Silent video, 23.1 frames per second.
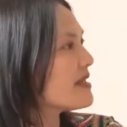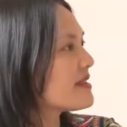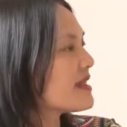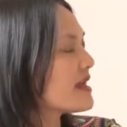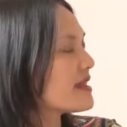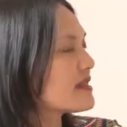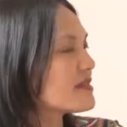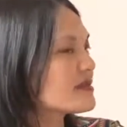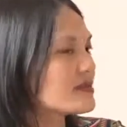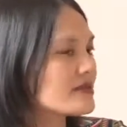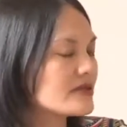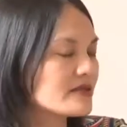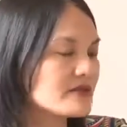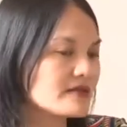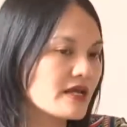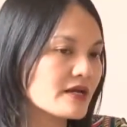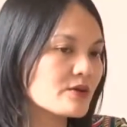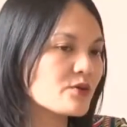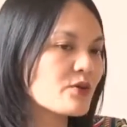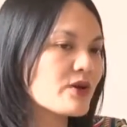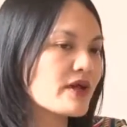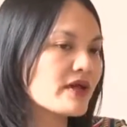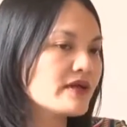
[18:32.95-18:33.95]

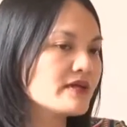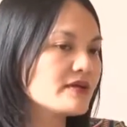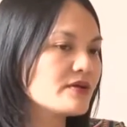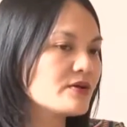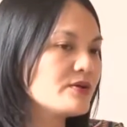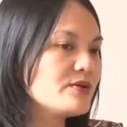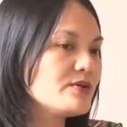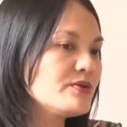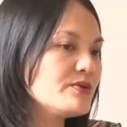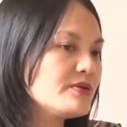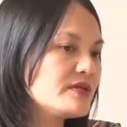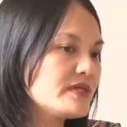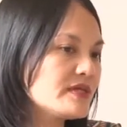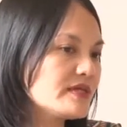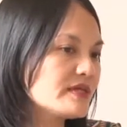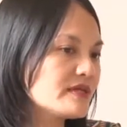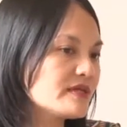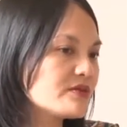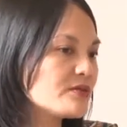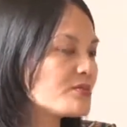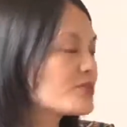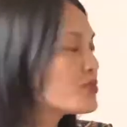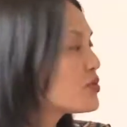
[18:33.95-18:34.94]
that were
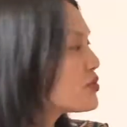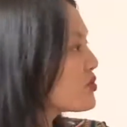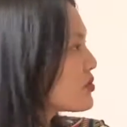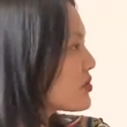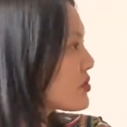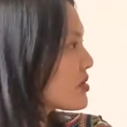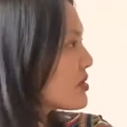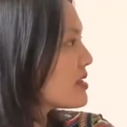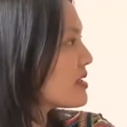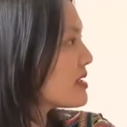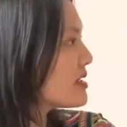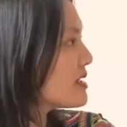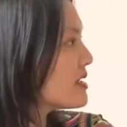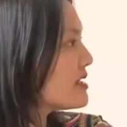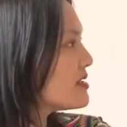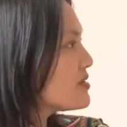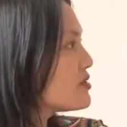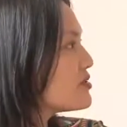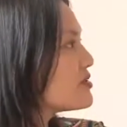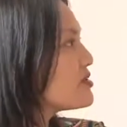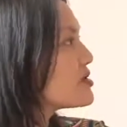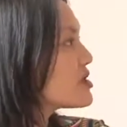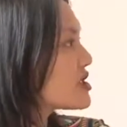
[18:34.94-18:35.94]
including the poor
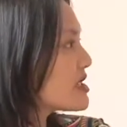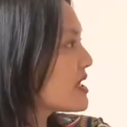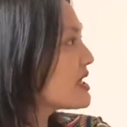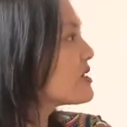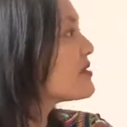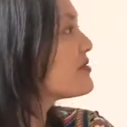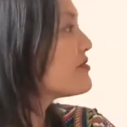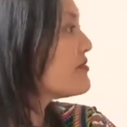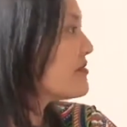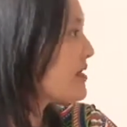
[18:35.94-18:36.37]
into the chain of